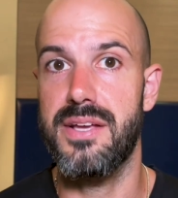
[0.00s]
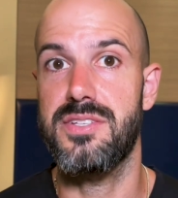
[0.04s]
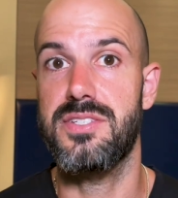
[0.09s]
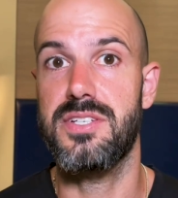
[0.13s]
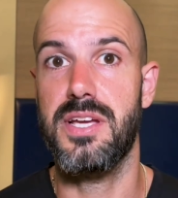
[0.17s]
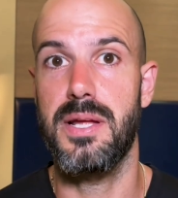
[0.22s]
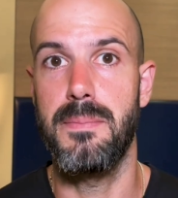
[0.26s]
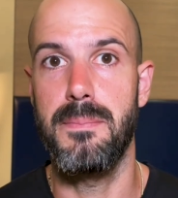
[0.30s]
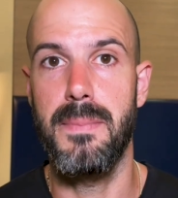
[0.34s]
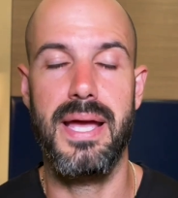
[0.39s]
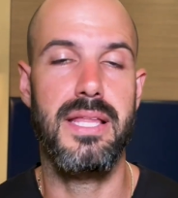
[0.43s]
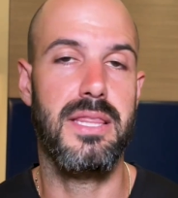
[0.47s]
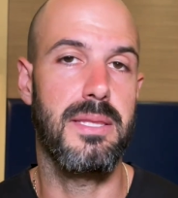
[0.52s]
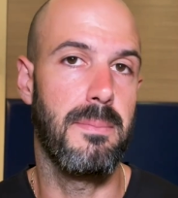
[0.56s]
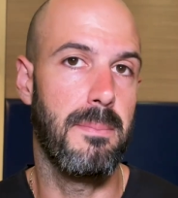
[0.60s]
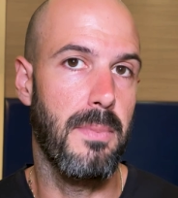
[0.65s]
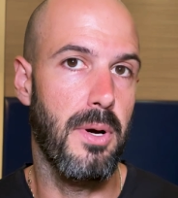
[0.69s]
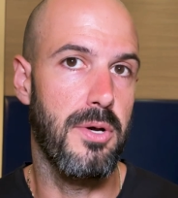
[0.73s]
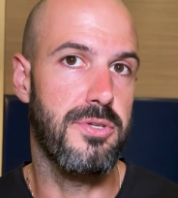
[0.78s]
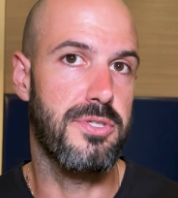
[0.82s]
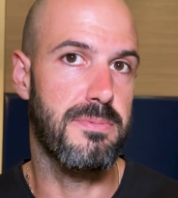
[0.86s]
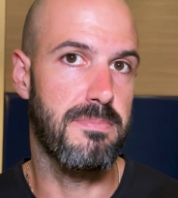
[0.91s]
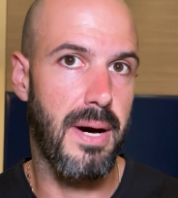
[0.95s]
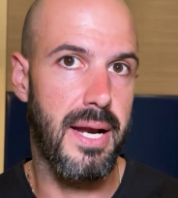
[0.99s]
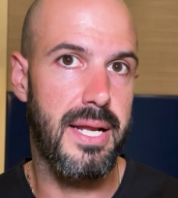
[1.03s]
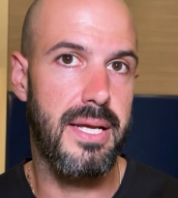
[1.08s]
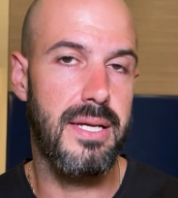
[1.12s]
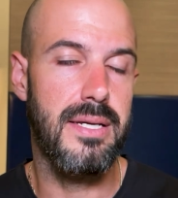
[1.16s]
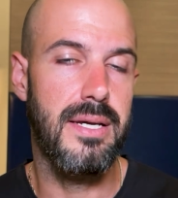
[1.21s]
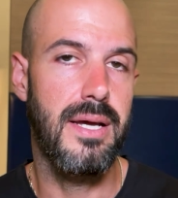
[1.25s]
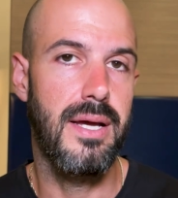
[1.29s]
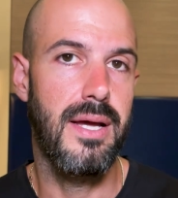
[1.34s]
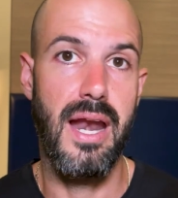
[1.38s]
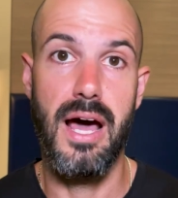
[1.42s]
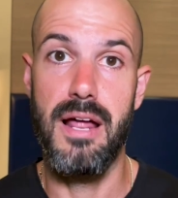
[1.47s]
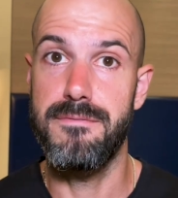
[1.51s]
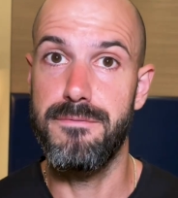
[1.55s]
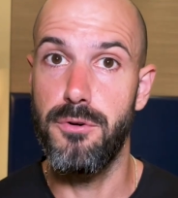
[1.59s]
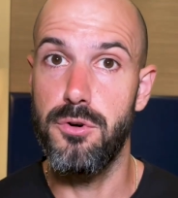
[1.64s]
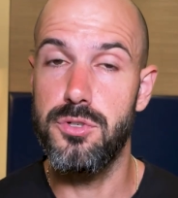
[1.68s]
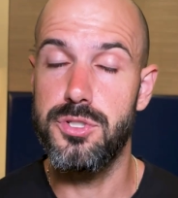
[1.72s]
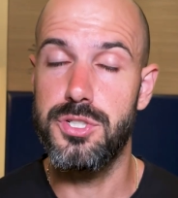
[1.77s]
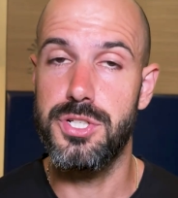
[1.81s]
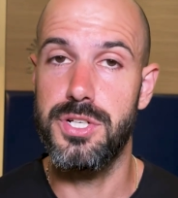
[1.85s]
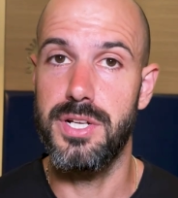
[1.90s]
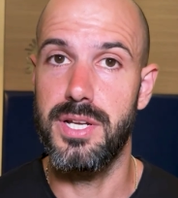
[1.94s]
hackers can make the most money. And
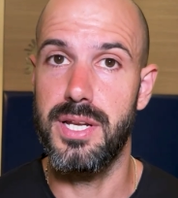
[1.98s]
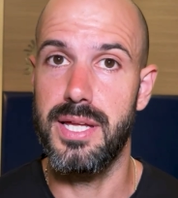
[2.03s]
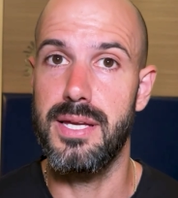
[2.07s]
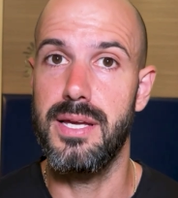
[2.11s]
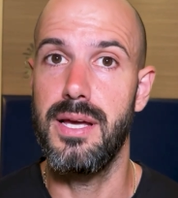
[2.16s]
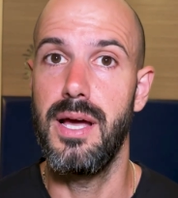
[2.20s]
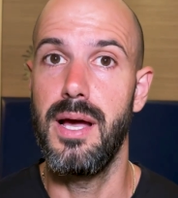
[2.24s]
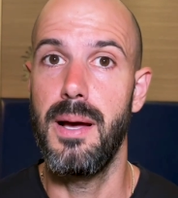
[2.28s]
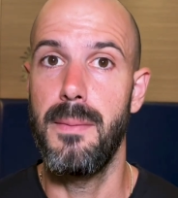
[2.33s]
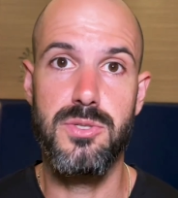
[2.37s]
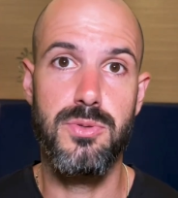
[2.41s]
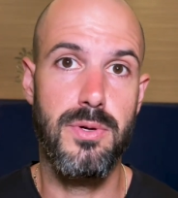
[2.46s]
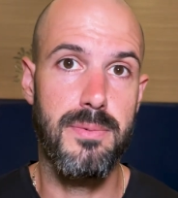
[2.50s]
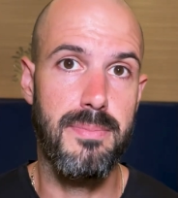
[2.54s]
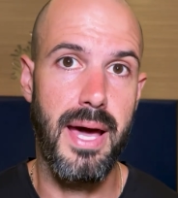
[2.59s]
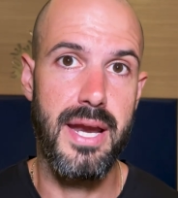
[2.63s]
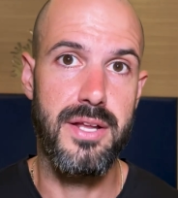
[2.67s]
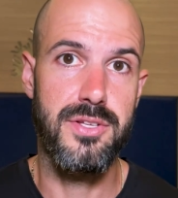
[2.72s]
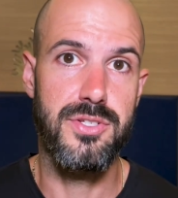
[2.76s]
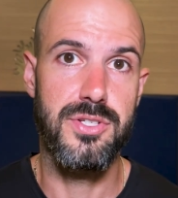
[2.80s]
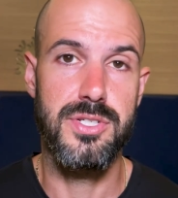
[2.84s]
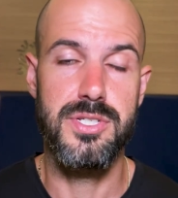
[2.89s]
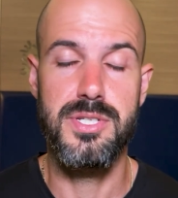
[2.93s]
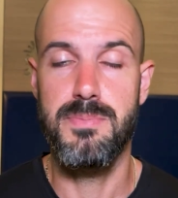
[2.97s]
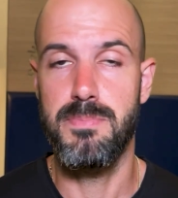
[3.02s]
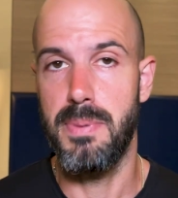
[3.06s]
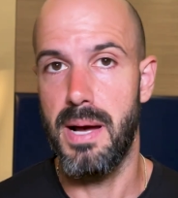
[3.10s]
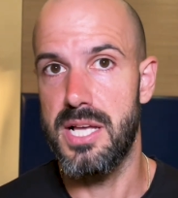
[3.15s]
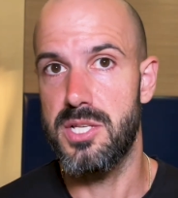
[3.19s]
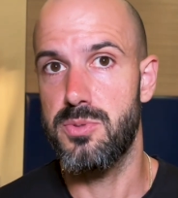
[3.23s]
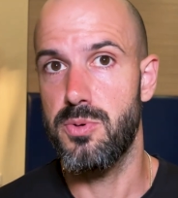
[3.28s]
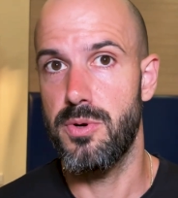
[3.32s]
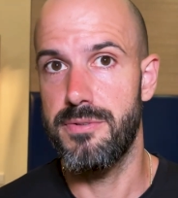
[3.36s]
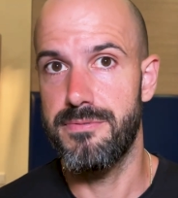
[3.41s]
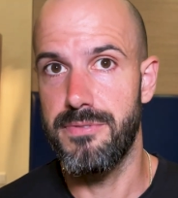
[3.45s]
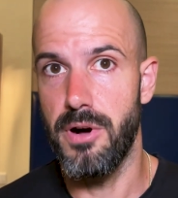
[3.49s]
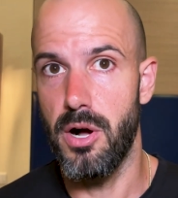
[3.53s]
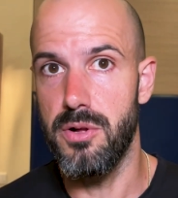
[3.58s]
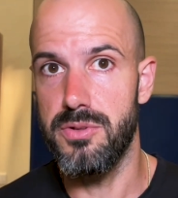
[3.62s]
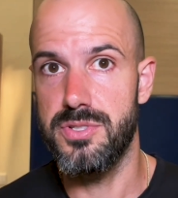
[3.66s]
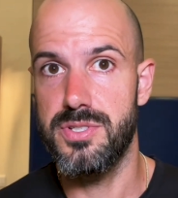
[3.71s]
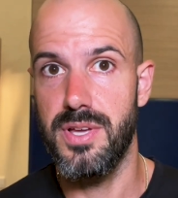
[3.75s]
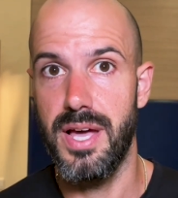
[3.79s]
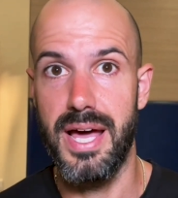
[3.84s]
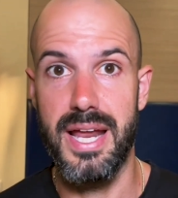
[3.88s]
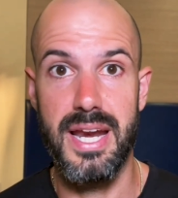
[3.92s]
unfortunately, password managers, password
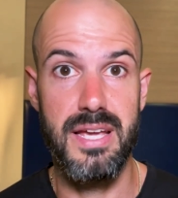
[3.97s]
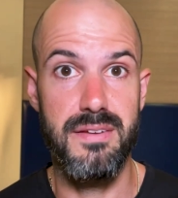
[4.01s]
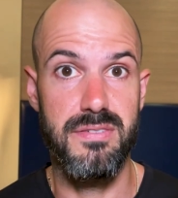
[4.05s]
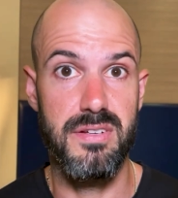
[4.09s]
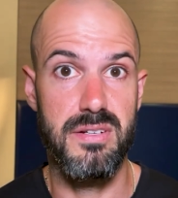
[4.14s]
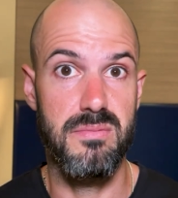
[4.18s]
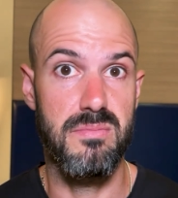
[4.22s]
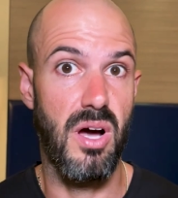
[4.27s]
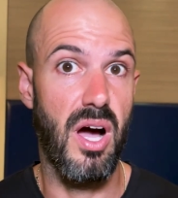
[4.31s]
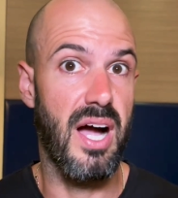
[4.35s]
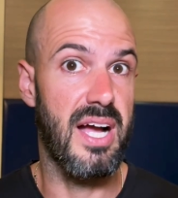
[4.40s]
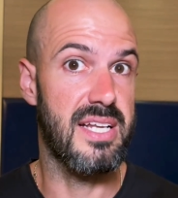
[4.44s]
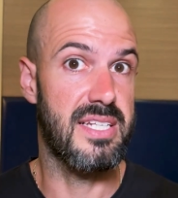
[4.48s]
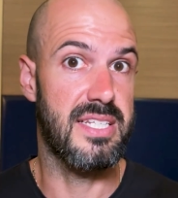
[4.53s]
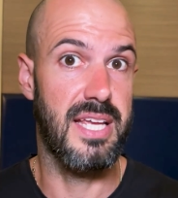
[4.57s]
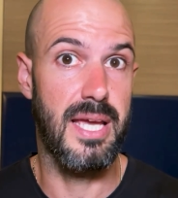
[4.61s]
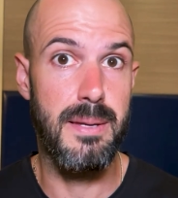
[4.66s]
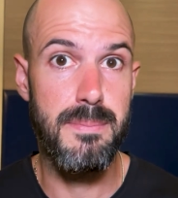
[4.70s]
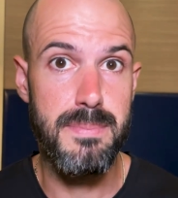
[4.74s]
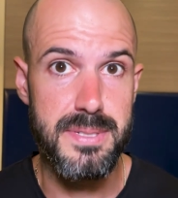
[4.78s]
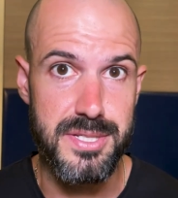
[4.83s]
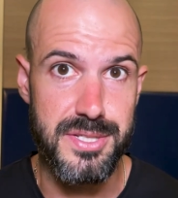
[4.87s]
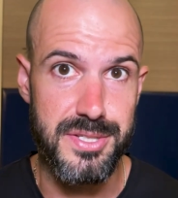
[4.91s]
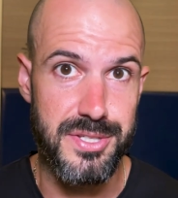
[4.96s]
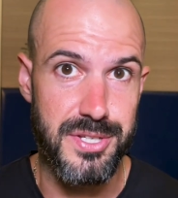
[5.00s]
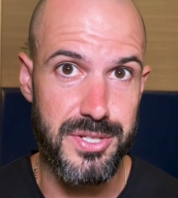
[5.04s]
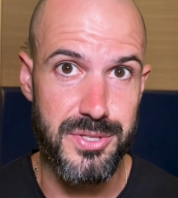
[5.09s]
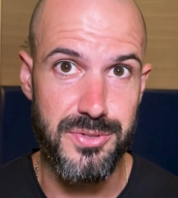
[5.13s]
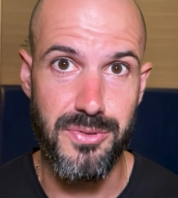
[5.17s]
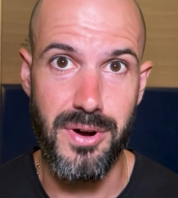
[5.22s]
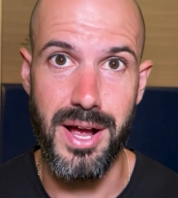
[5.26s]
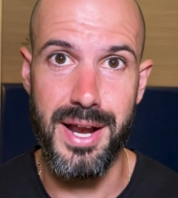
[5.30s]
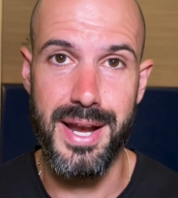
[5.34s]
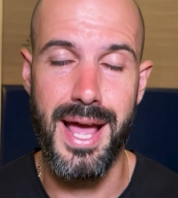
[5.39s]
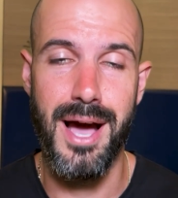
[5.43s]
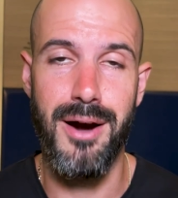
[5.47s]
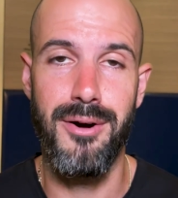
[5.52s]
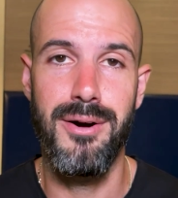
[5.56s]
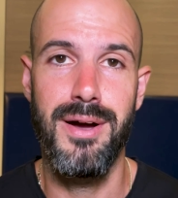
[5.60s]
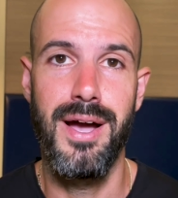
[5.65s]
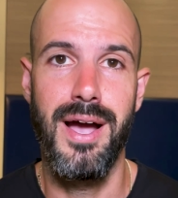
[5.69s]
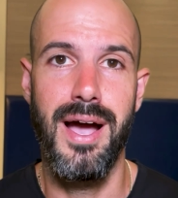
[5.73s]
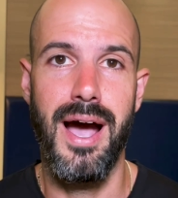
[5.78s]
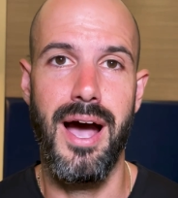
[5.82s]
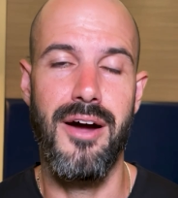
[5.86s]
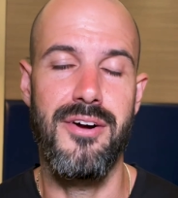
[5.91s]
vaults, and even IT businesses right
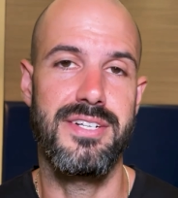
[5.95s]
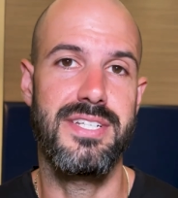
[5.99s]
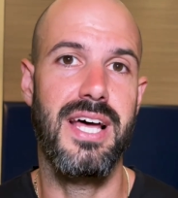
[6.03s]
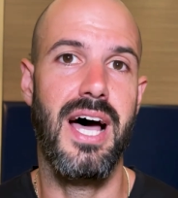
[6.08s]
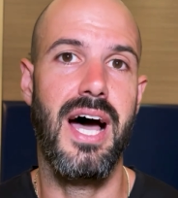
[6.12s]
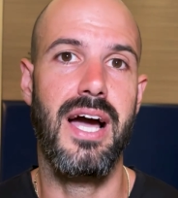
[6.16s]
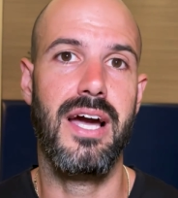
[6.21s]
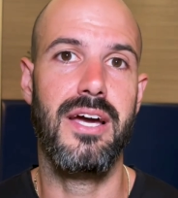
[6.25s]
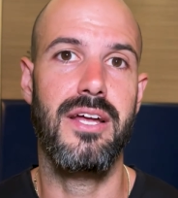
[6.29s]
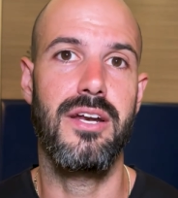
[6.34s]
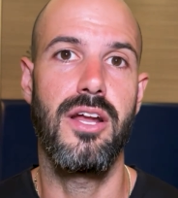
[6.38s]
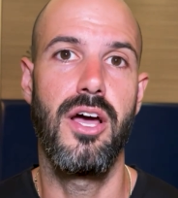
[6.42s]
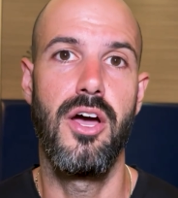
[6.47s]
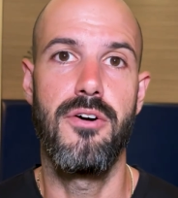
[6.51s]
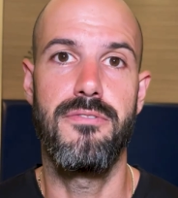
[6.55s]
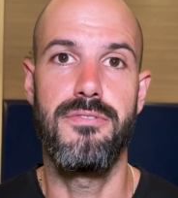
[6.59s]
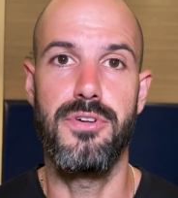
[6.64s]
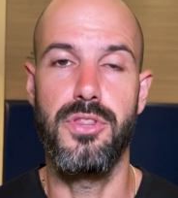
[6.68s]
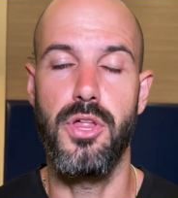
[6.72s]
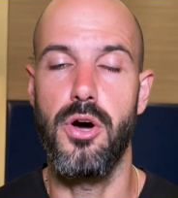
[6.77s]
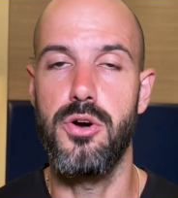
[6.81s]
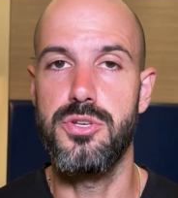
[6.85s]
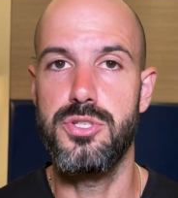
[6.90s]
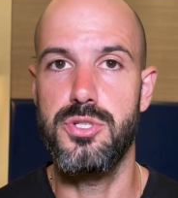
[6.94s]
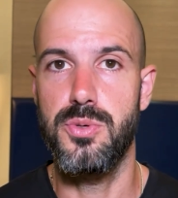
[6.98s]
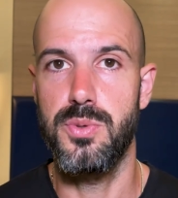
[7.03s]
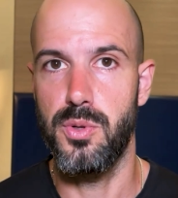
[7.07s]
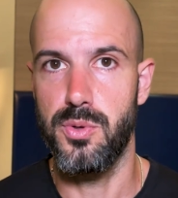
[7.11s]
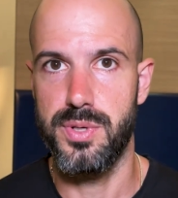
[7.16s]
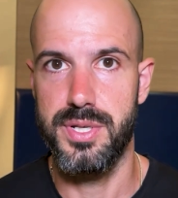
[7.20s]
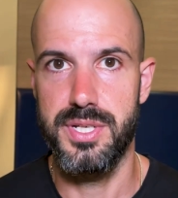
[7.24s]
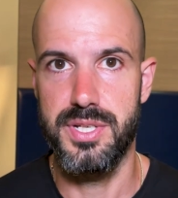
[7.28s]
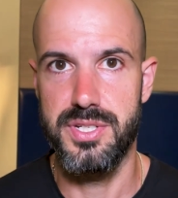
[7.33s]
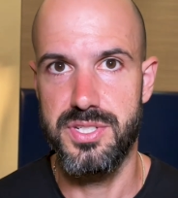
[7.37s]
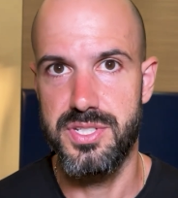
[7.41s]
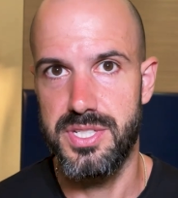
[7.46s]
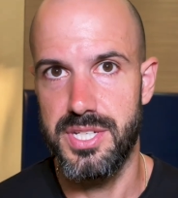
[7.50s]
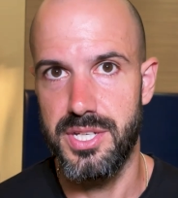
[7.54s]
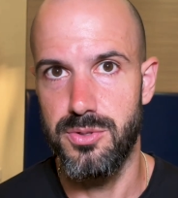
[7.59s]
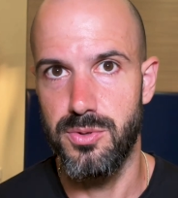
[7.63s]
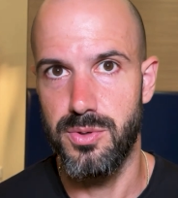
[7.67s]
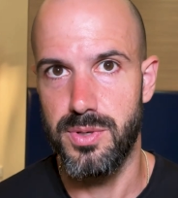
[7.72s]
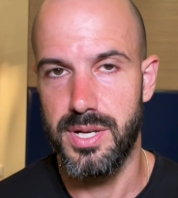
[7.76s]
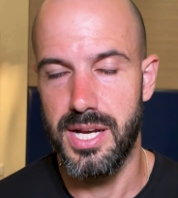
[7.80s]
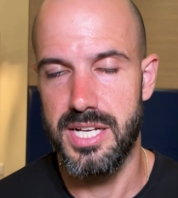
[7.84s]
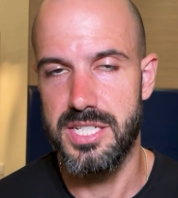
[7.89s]
now are a target for those who are looking to
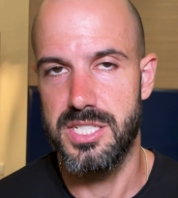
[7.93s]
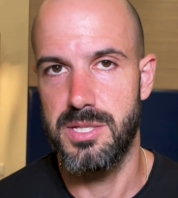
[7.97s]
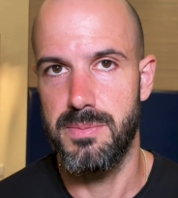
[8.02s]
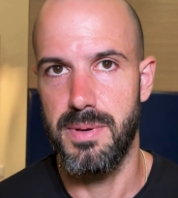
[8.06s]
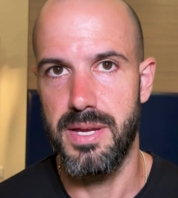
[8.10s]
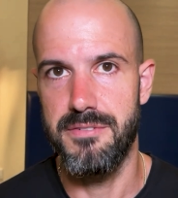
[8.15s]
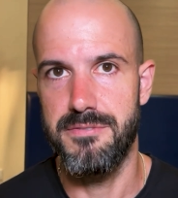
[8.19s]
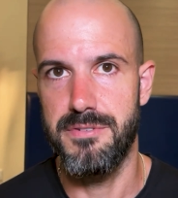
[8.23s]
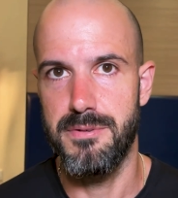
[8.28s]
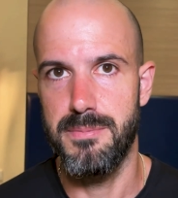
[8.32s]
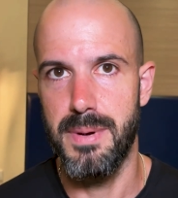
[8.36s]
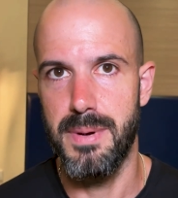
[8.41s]
steal customer